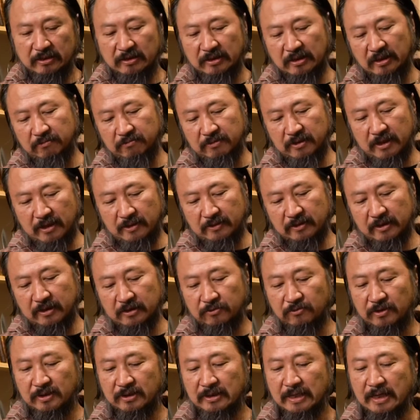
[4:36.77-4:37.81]
Give that.
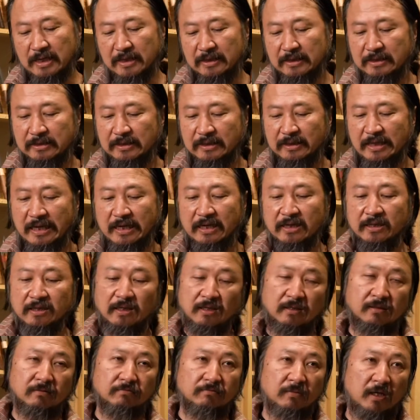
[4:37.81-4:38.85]
That's why the technique,
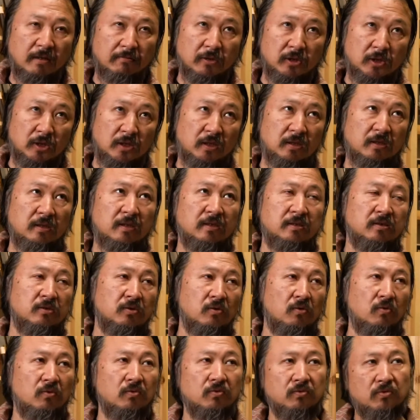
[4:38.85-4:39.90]
maybe the
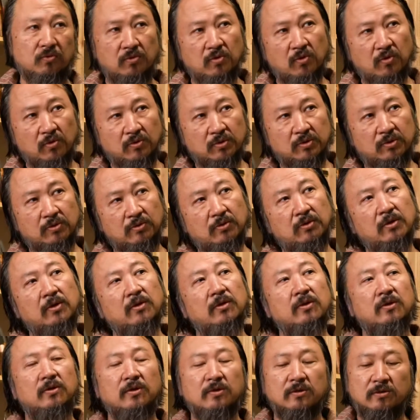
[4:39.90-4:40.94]
sword also
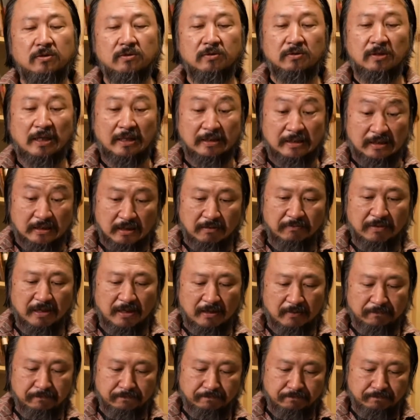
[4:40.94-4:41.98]
do the similar
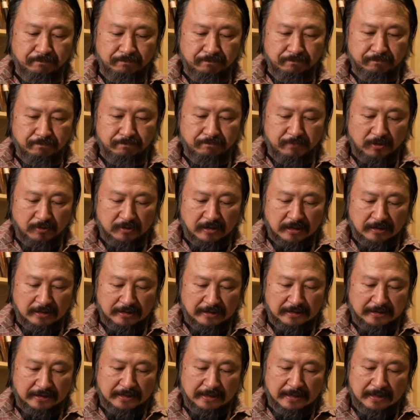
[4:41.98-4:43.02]

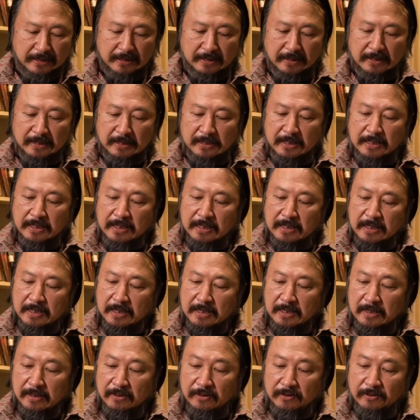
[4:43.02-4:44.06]
process
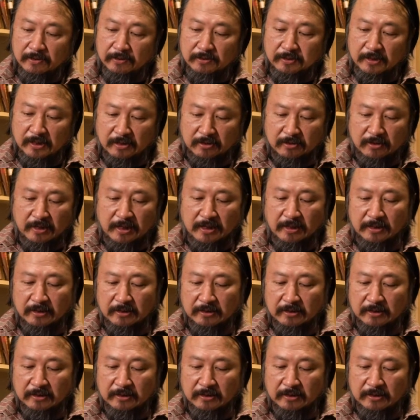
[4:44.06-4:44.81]
on the clay.